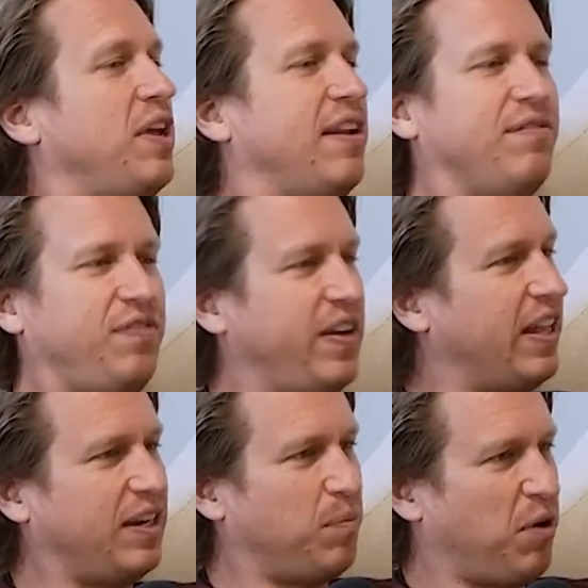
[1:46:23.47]
in
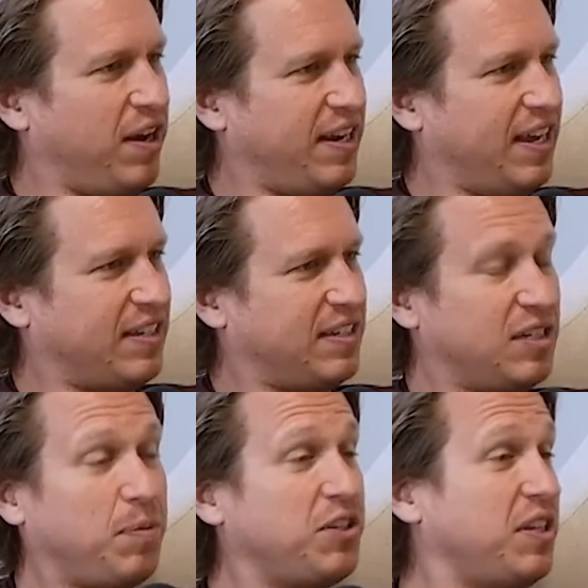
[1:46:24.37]
feeling to podcasts,
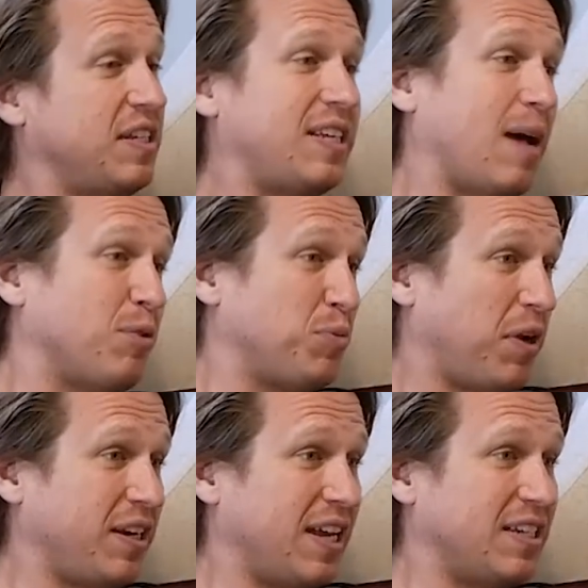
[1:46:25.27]
especially established
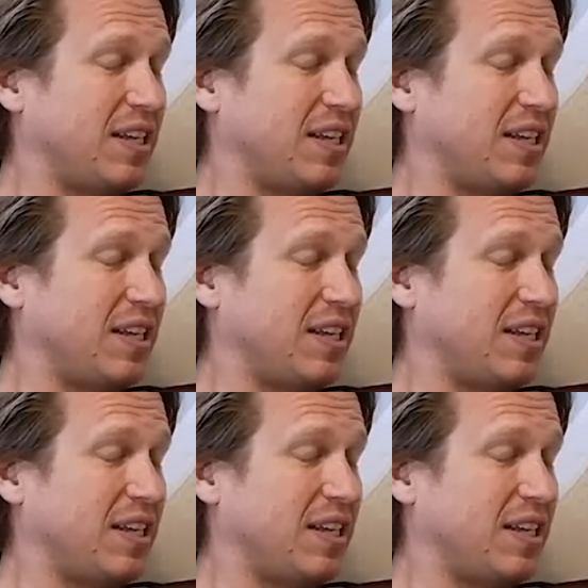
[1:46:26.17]
podcasts.